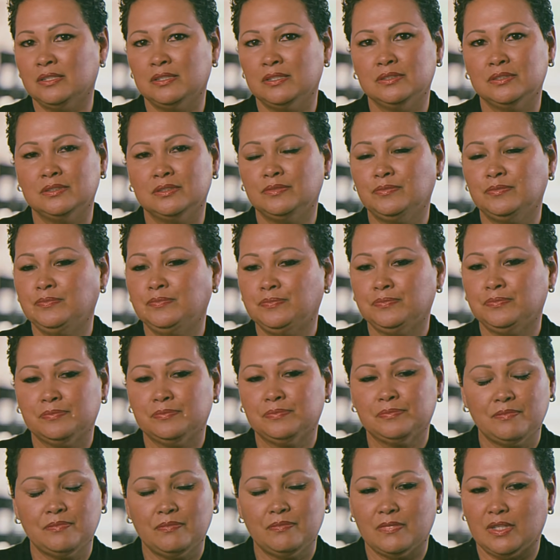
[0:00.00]
dies
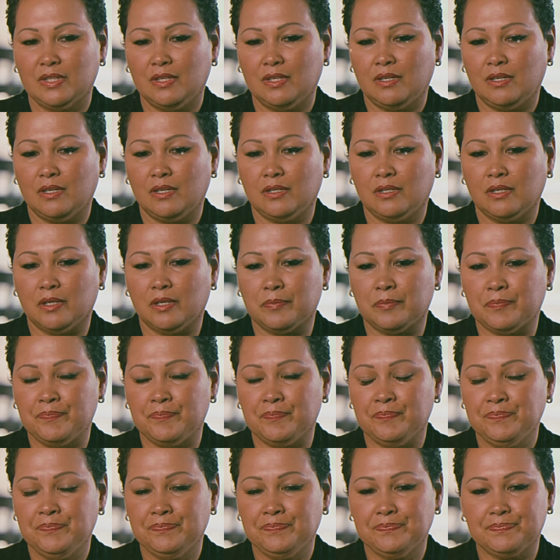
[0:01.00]
during a league
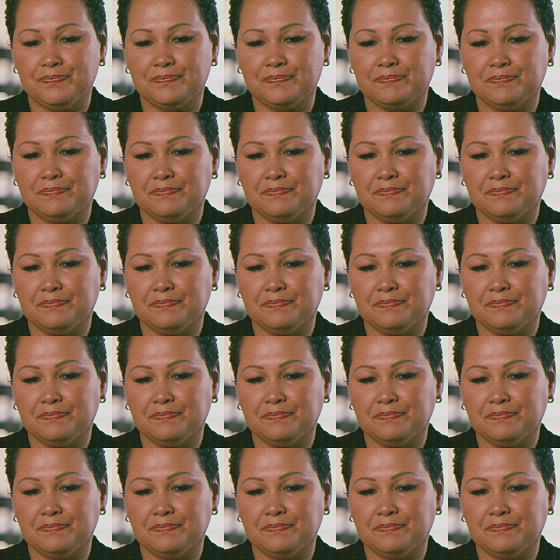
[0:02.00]
activity.